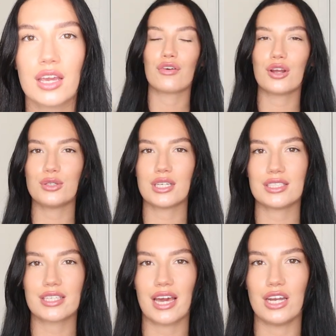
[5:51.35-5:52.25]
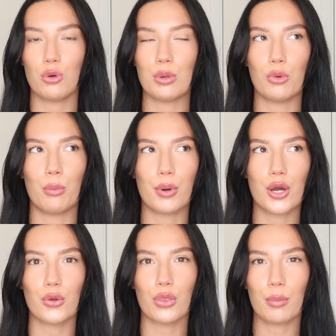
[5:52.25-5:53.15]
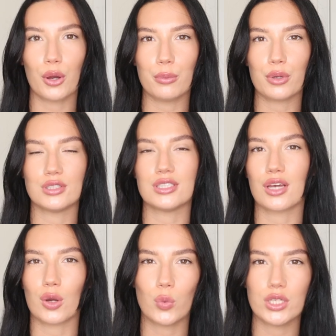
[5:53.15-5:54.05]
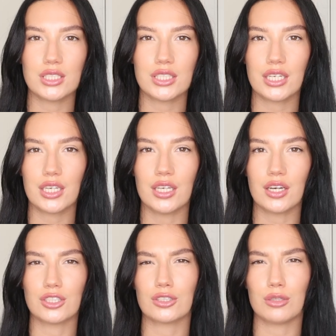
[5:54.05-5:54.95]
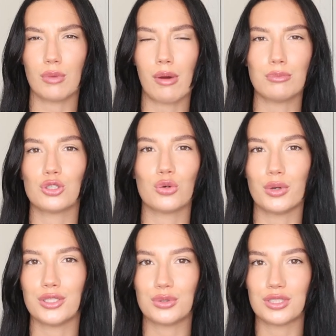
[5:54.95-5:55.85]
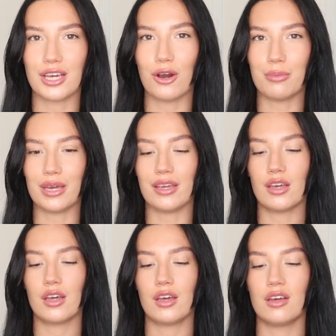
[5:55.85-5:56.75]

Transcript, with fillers: I feel like you tend to get a little bit more burnt on the boat because it's like windy I don't know my mum just always used to tell me